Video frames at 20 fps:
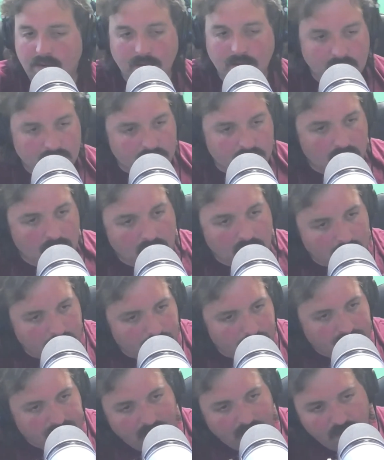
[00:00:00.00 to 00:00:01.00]
there's a little
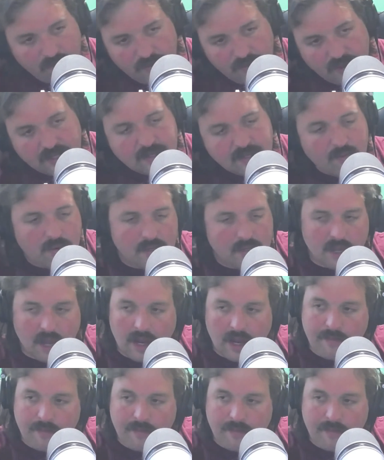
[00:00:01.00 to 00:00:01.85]
bit of other things I want to talk